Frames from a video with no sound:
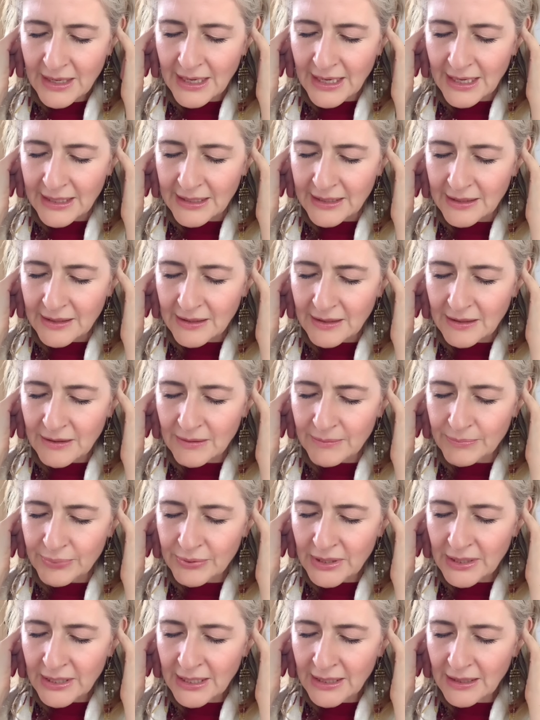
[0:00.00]
and it
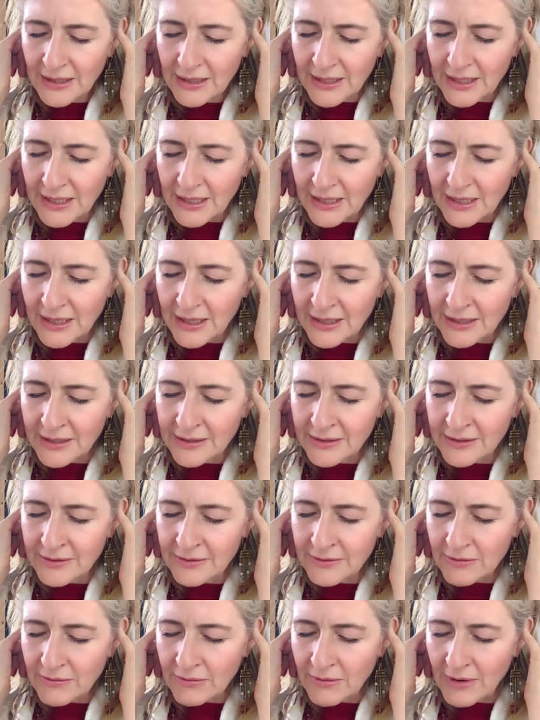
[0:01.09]
completely
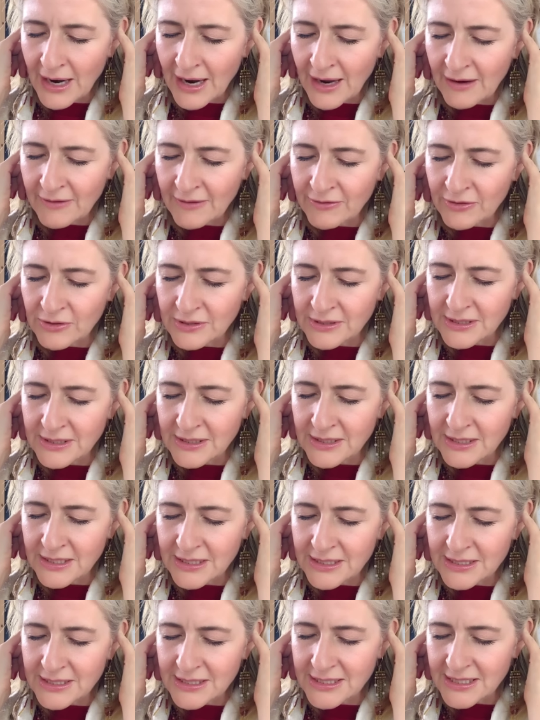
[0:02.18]
unraveled
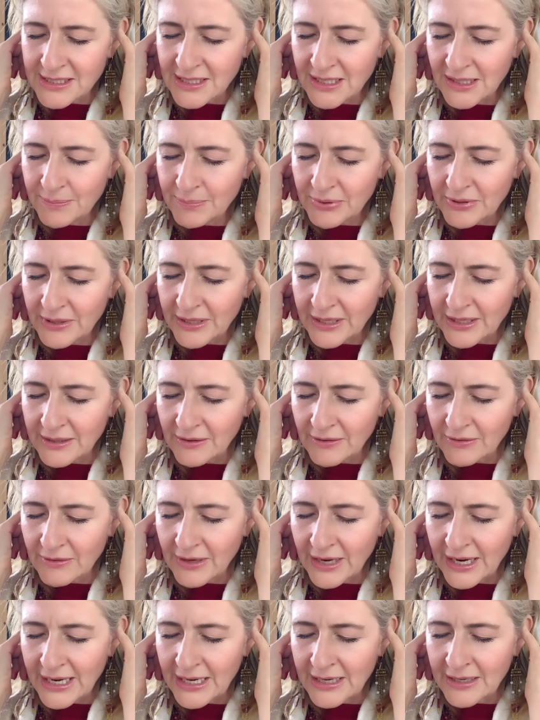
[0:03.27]
this deeply
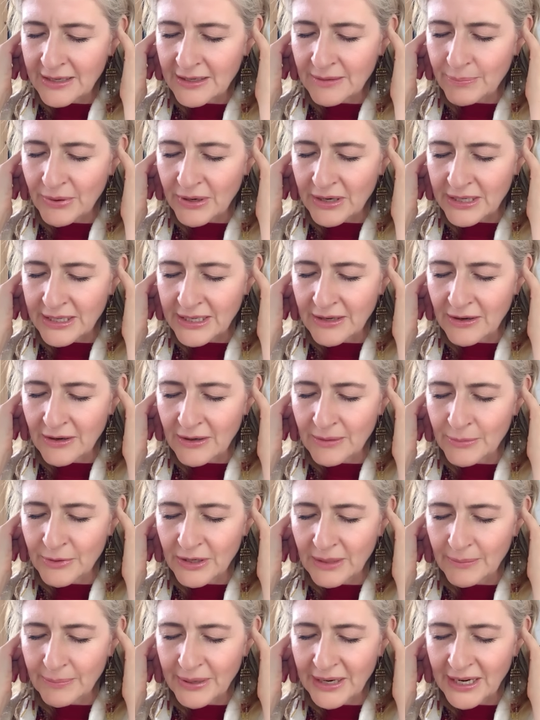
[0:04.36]
ingrained body
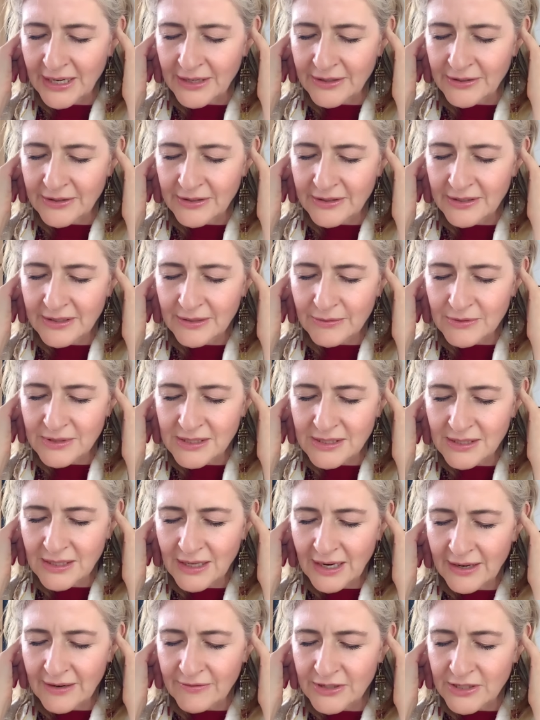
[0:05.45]
armoring pattern that was
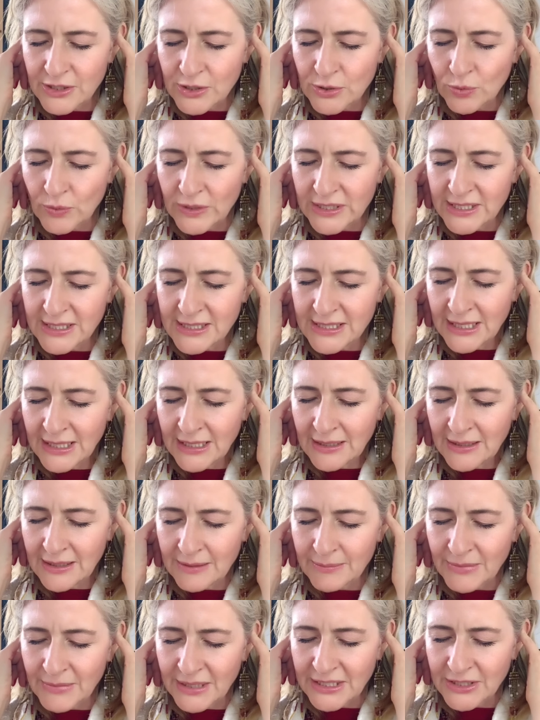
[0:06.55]
kind of a twisting
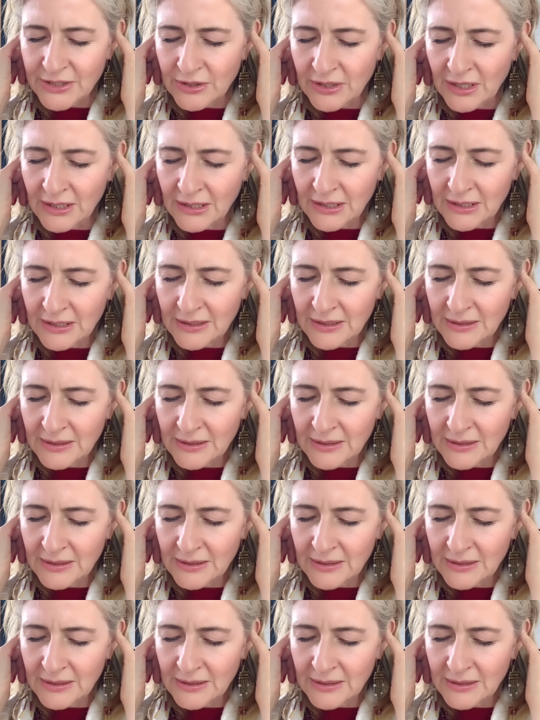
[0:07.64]
in my trunk.